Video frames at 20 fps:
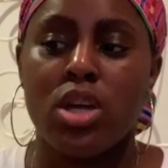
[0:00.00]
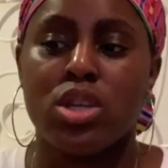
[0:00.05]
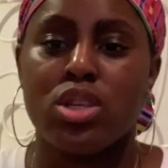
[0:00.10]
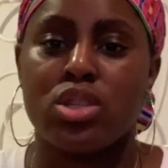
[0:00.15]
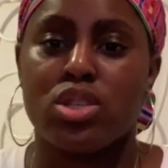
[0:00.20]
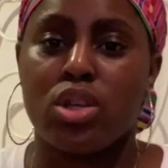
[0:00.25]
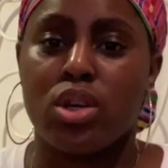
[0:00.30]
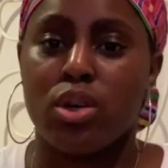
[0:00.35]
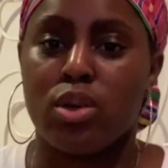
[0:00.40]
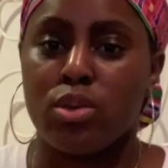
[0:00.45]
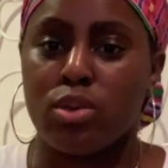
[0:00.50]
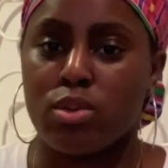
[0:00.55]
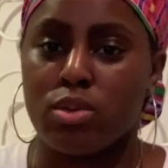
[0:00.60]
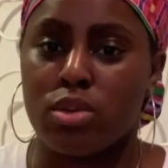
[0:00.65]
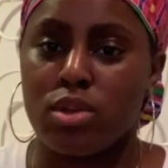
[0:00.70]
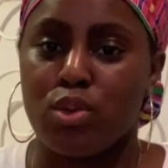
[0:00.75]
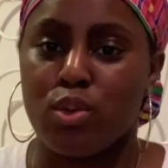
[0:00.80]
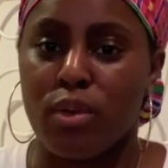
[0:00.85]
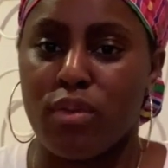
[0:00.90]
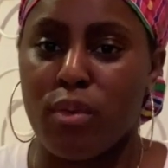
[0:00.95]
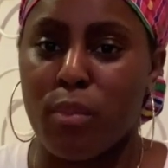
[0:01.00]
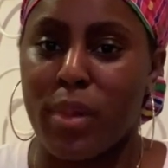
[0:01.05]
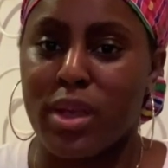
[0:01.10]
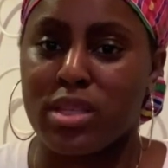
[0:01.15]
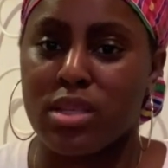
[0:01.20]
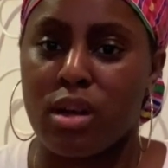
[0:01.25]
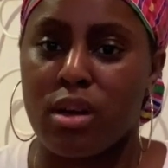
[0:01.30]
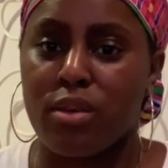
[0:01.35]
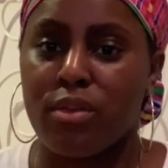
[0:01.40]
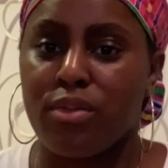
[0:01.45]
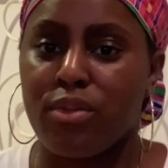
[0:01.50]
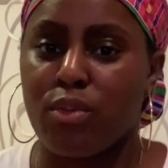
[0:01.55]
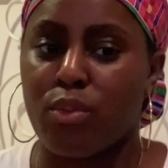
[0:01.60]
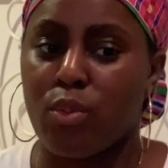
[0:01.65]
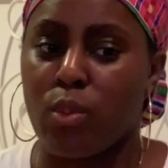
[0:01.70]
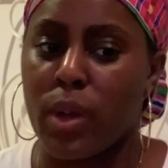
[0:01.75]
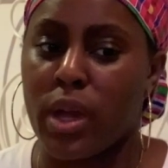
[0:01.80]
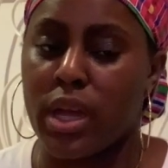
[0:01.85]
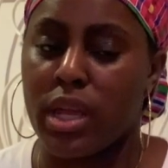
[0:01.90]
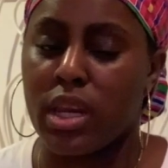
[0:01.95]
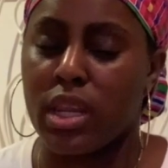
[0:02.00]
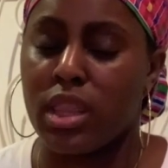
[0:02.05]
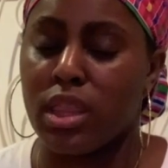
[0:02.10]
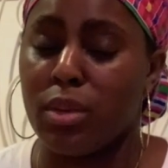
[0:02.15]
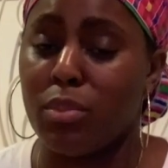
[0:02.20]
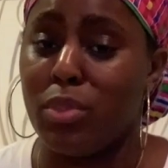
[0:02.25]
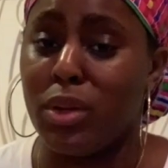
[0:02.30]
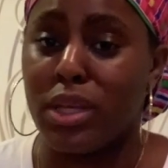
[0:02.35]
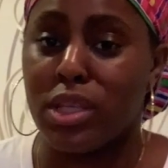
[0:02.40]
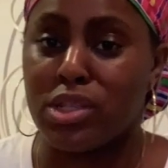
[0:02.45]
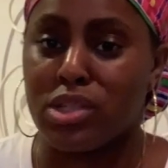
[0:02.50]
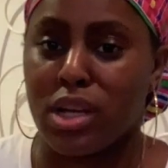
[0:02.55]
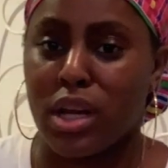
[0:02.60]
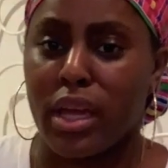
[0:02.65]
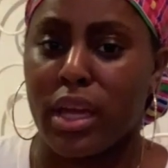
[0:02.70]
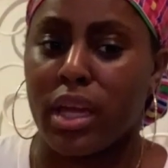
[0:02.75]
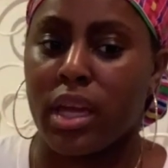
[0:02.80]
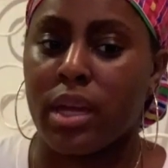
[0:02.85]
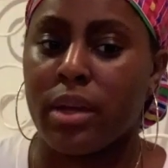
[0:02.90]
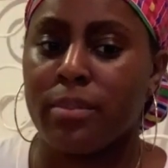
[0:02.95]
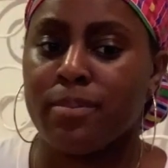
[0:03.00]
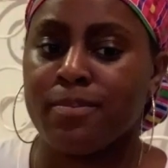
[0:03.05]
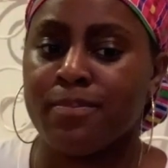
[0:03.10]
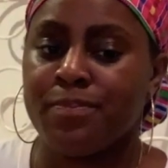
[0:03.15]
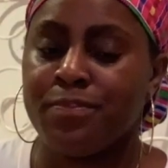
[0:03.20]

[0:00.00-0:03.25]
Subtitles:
So to do it for myself when the beads are like